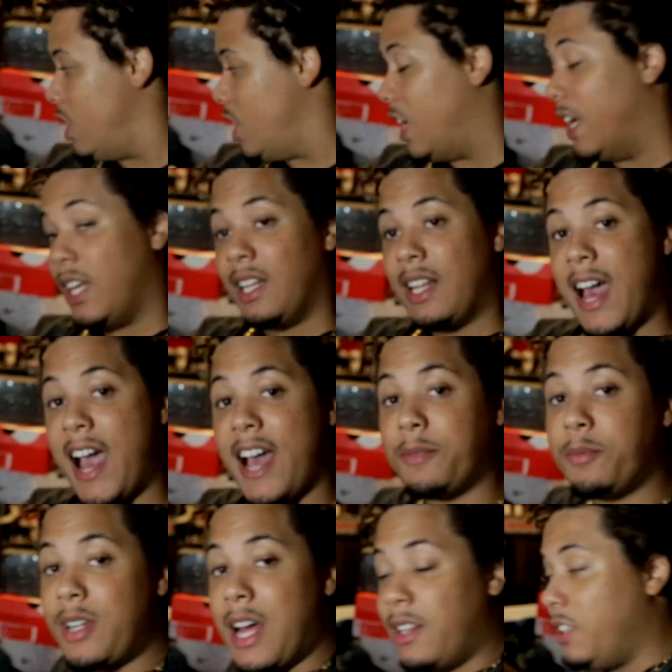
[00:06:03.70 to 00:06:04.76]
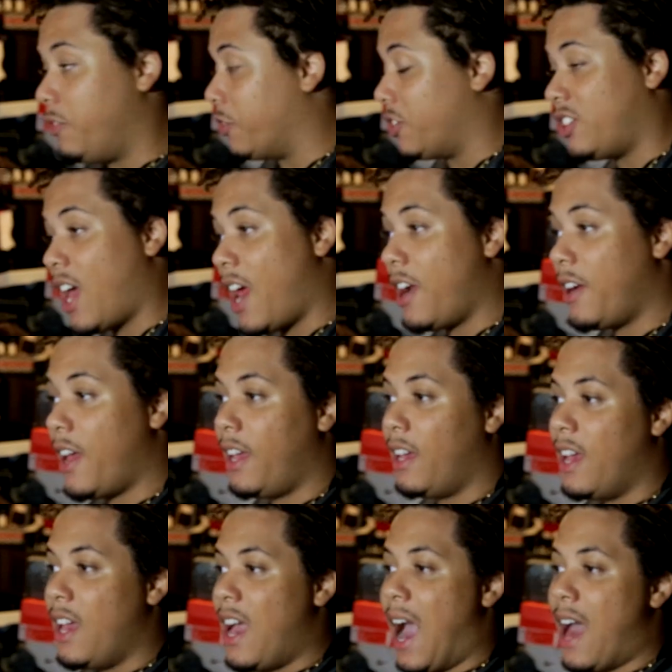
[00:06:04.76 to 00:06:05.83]
And then last but not least for Saturday,
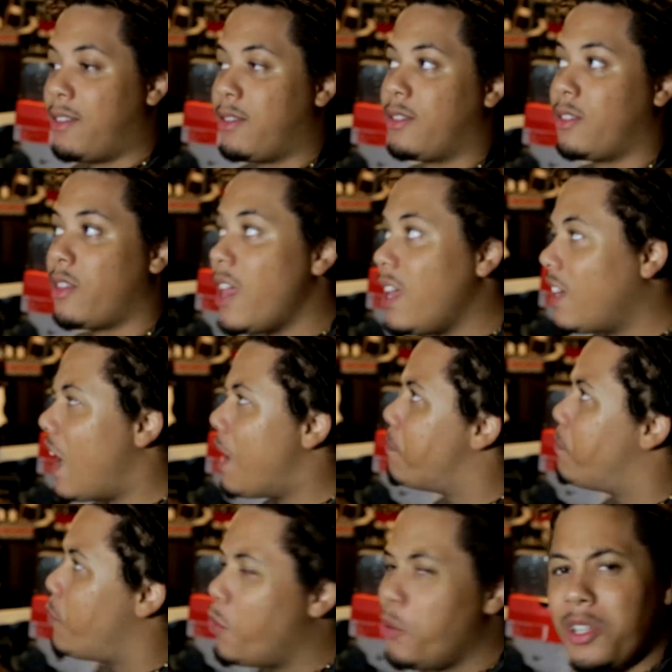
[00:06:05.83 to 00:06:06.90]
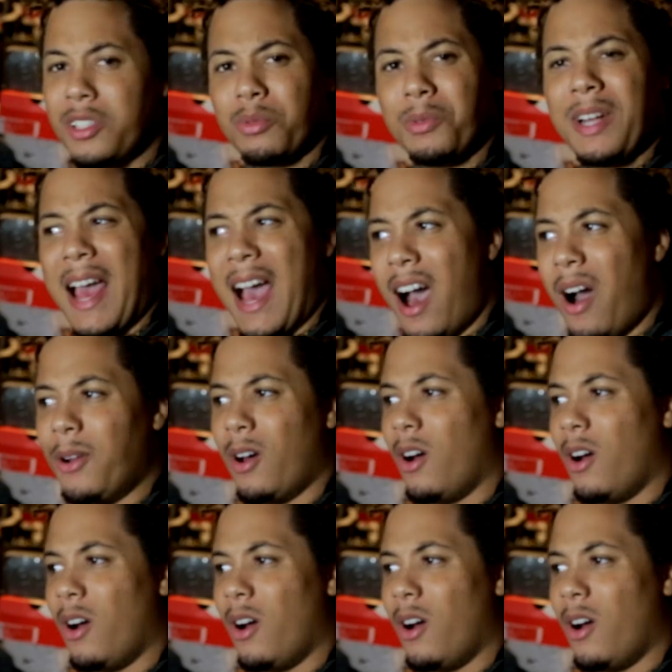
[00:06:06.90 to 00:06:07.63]
I think I pulled this one out